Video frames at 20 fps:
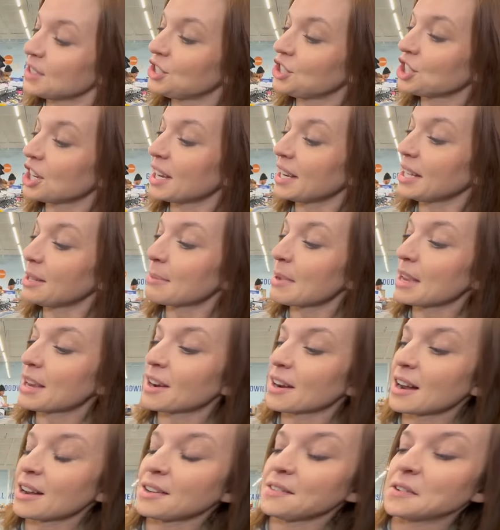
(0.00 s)
Judy maker.
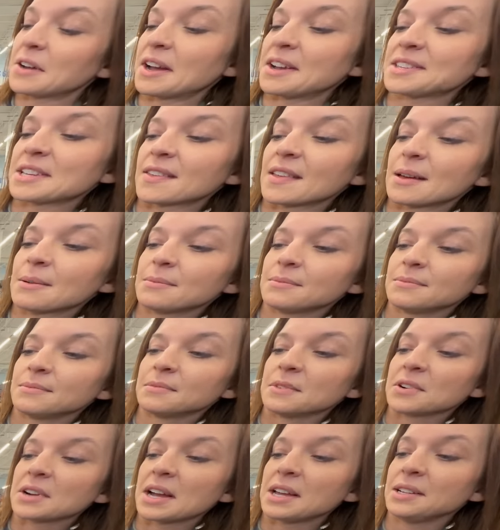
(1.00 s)
I don't even know how you say that.
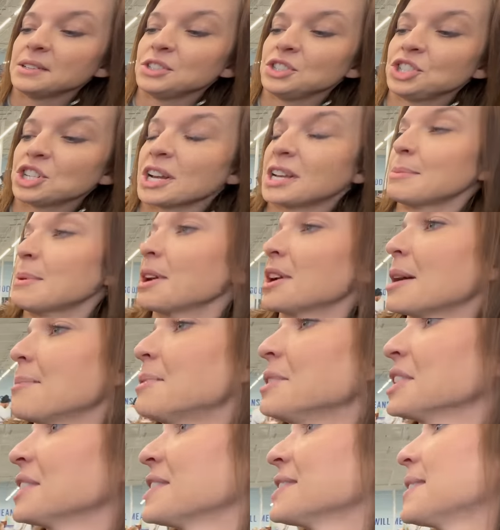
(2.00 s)
Okay, Jetty Maker. I'm
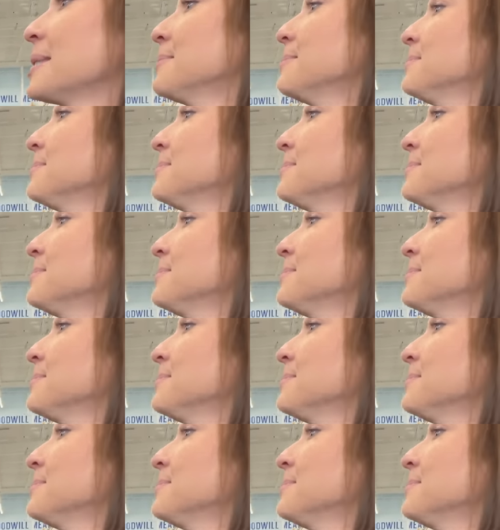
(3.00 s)
gonna look this up.